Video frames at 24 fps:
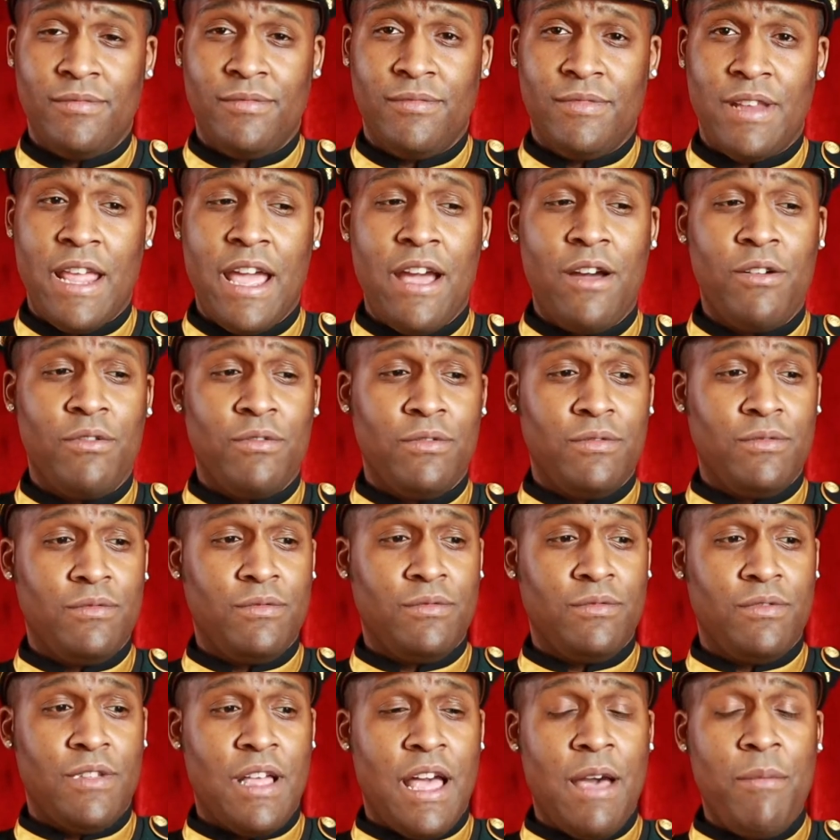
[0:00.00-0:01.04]
Now,
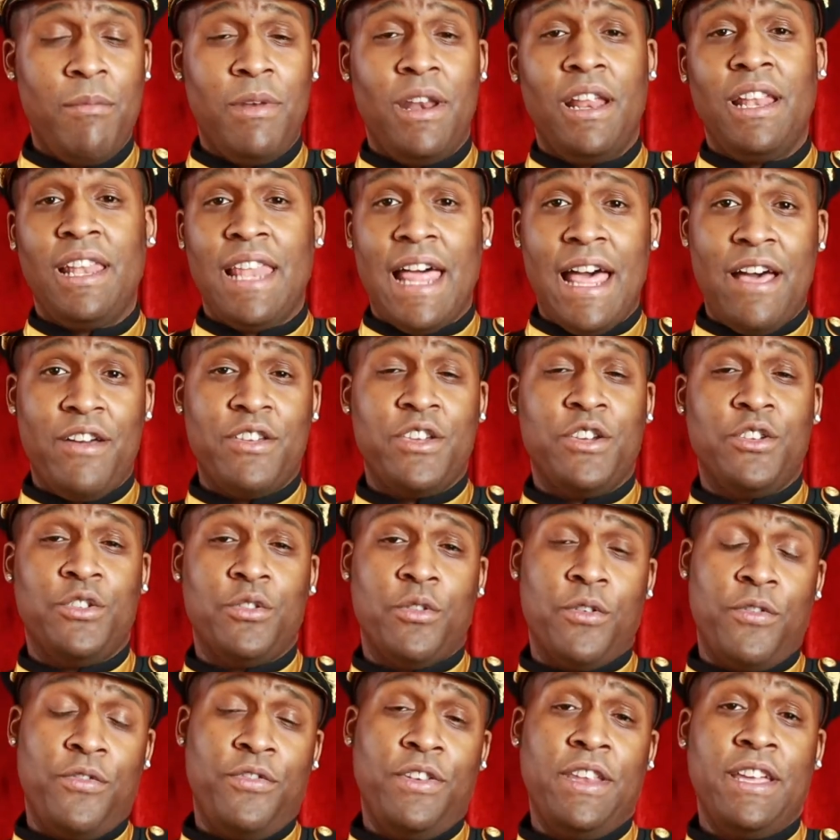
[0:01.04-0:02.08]
I'm going to allow you to
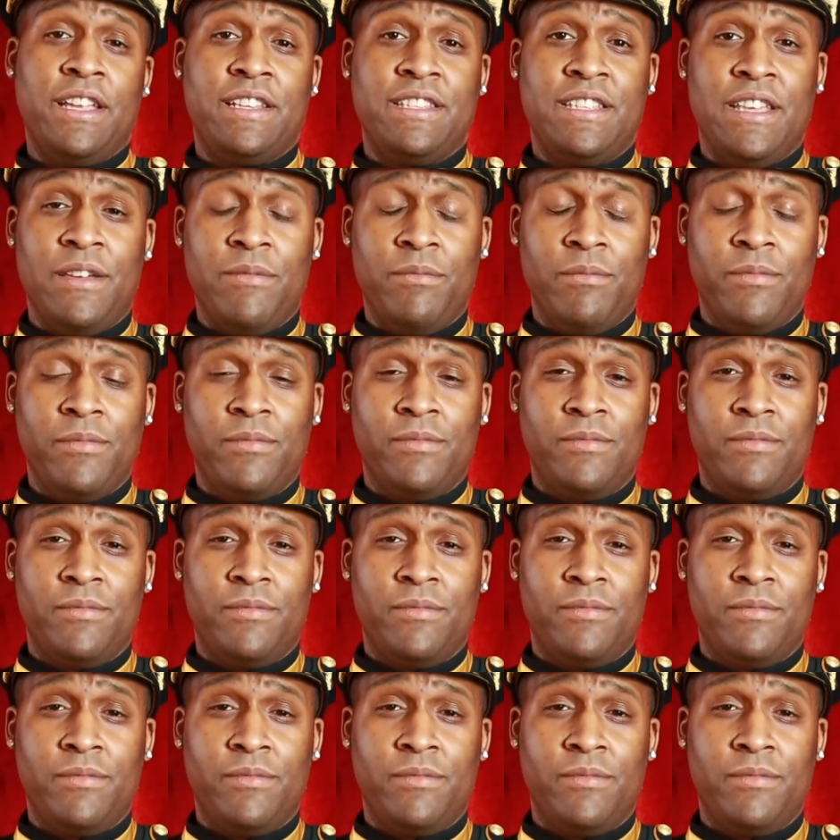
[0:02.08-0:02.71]
afflict him,